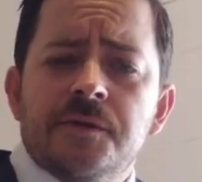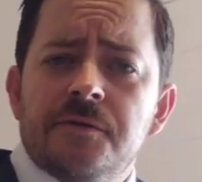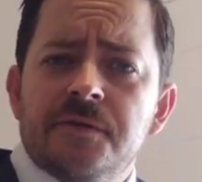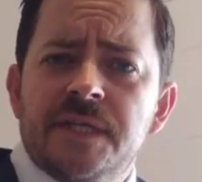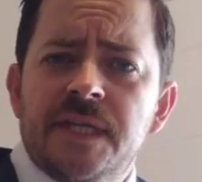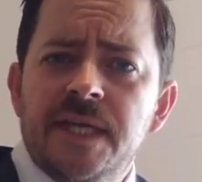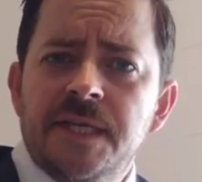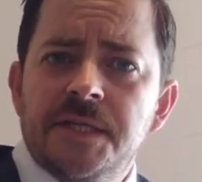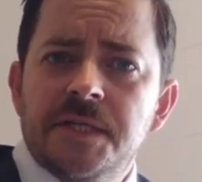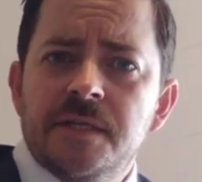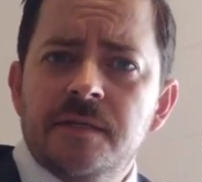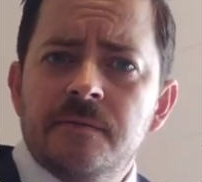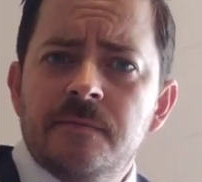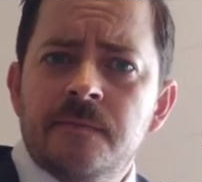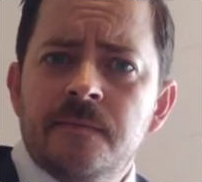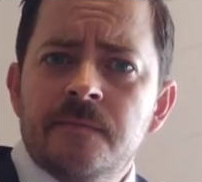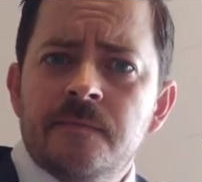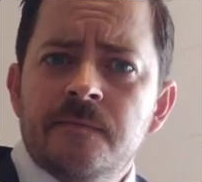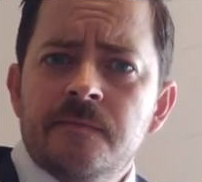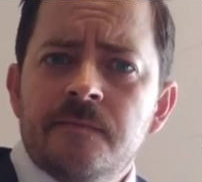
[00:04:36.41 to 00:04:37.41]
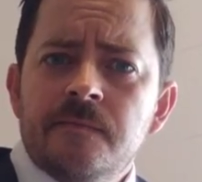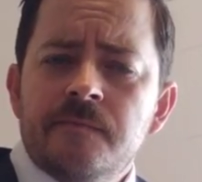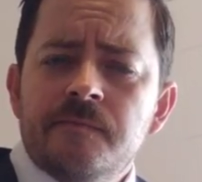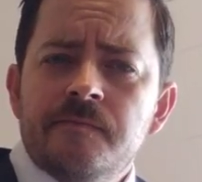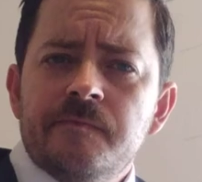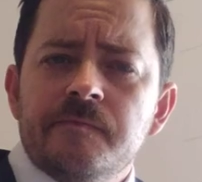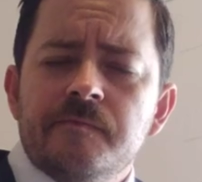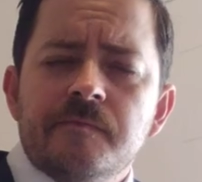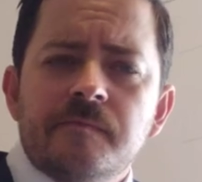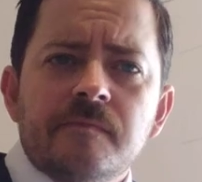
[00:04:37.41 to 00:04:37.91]
teaching,
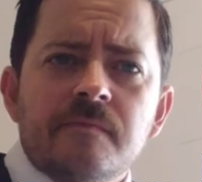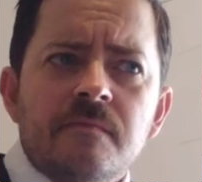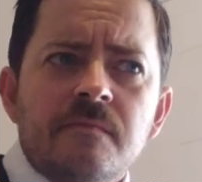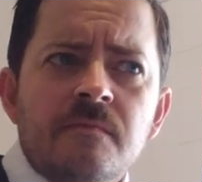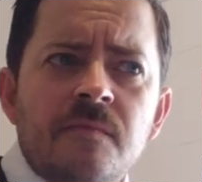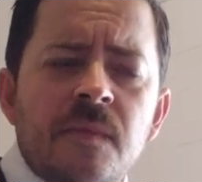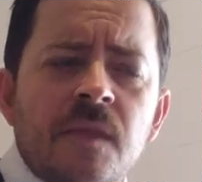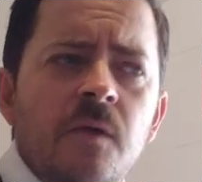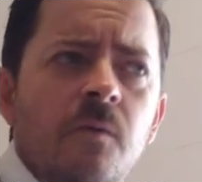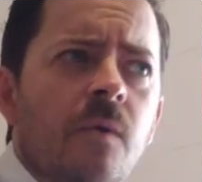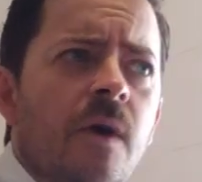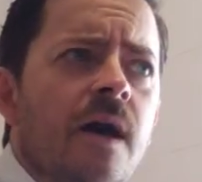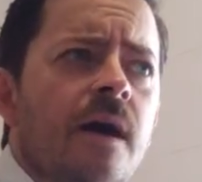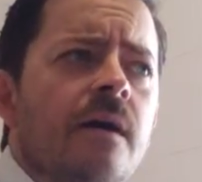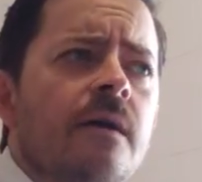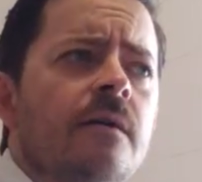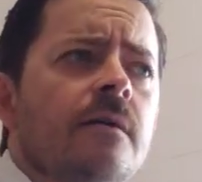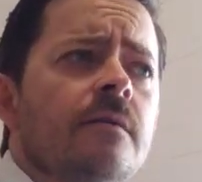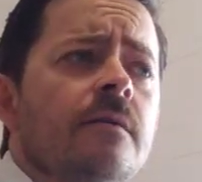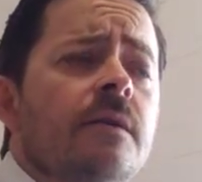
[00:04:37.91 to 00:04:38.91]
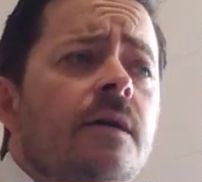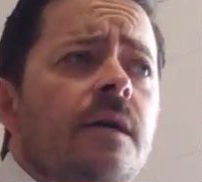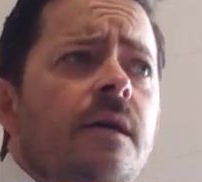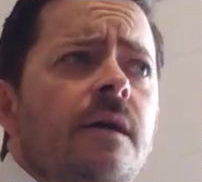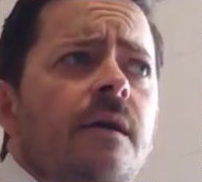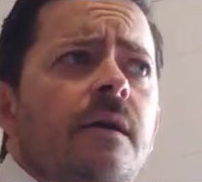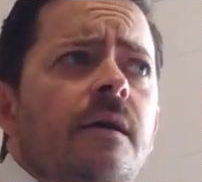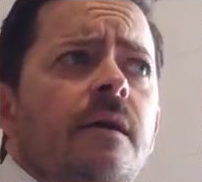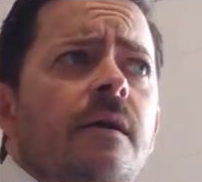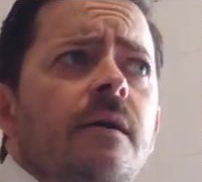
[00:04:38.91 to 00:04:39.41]
while
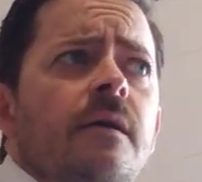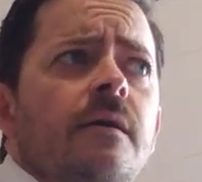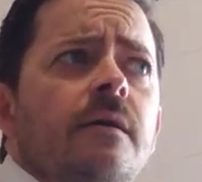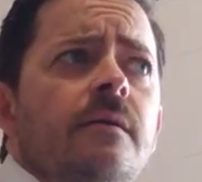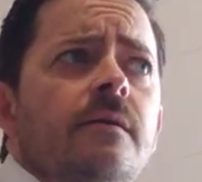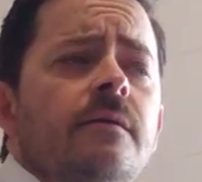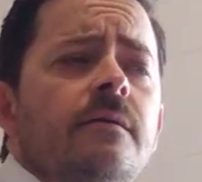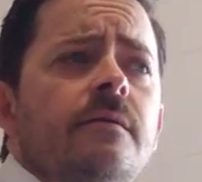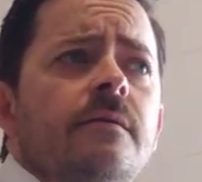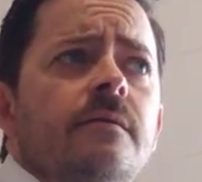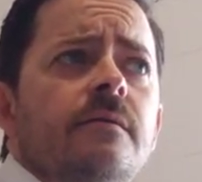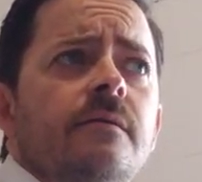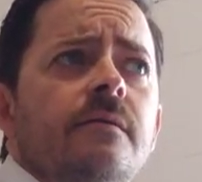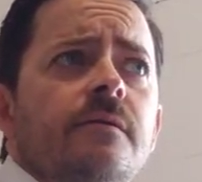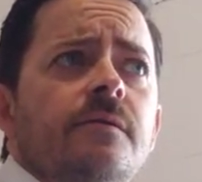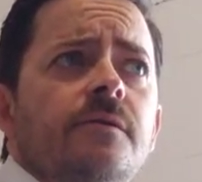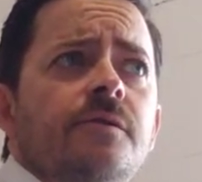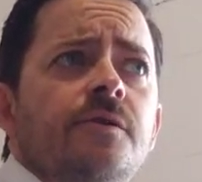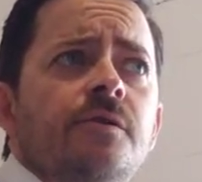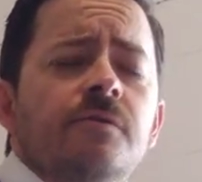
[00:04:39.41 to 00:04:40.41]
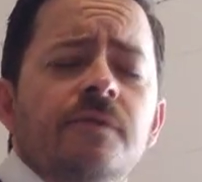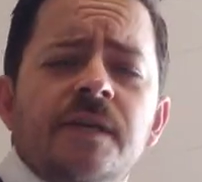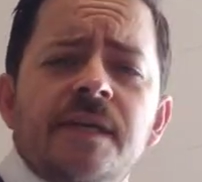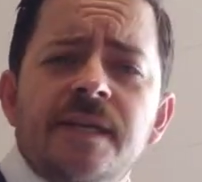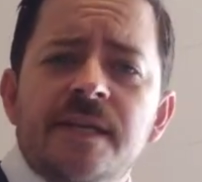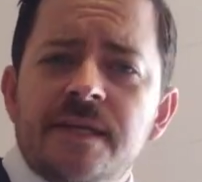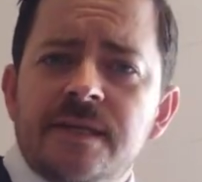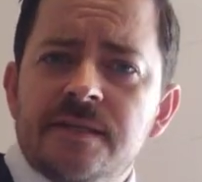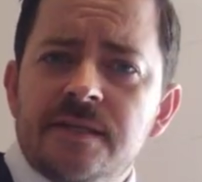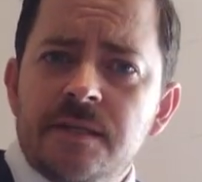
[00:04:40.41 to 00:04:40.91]
you can
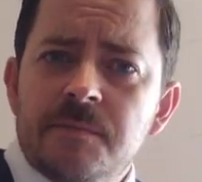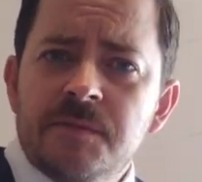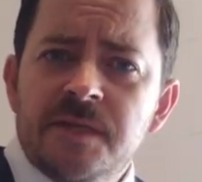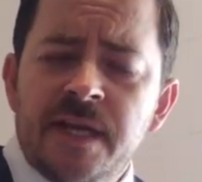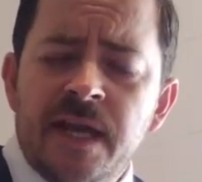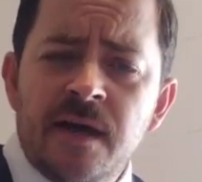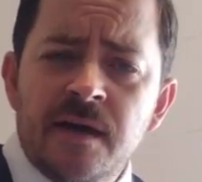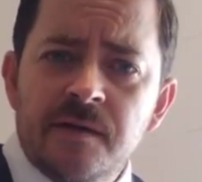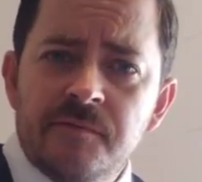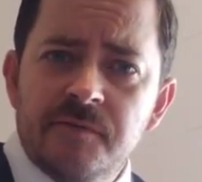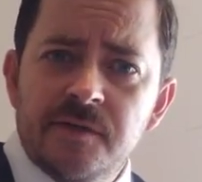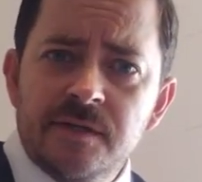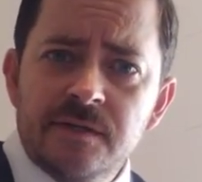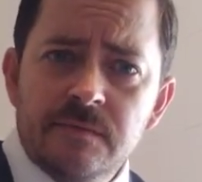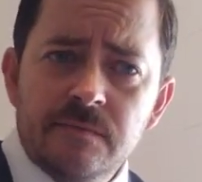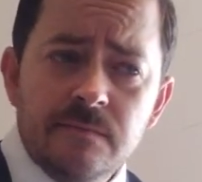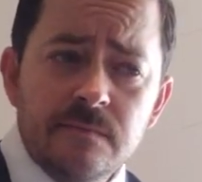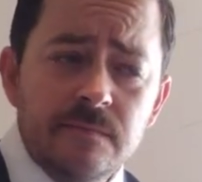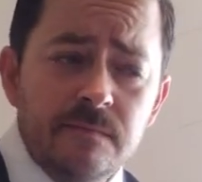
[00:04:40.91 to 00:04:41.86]
get something out of it.